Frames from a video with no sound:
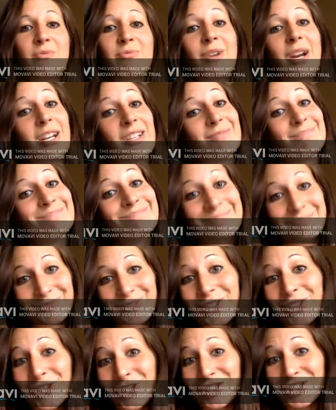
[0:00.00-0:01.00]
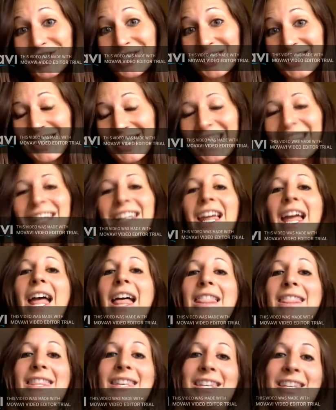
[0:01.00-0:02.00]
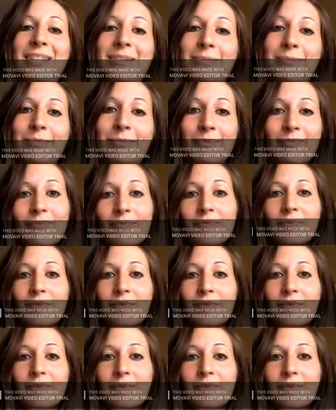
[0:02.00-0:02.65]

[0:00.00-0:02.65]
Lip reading: riding horses again. And then